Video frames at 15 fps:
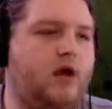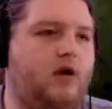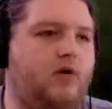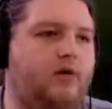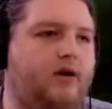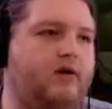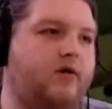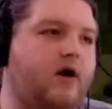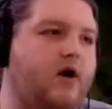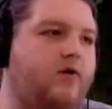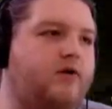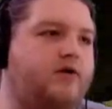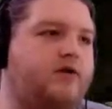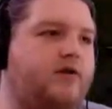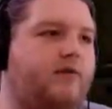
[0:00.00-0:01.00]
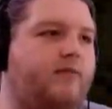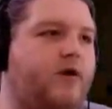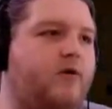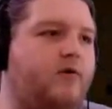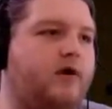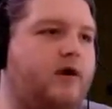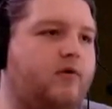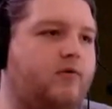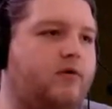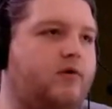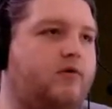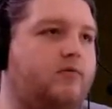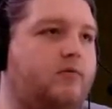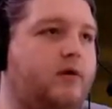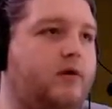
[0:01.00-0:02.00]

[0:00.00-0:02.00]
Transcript: We don't go into the moaning room.